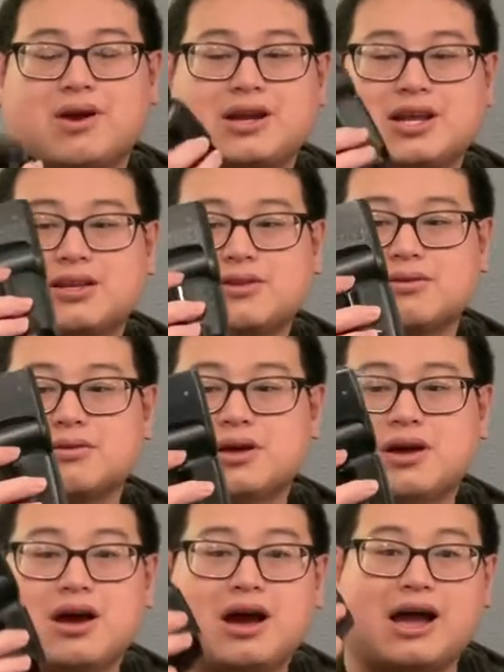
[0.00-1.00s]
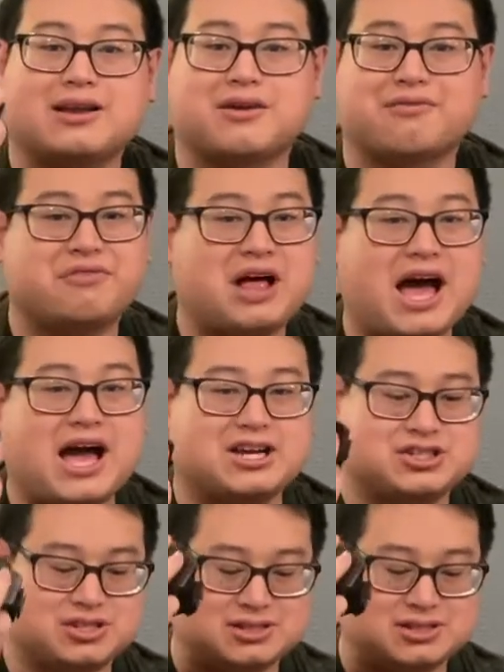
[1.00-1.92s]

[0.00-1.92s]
I need a flash.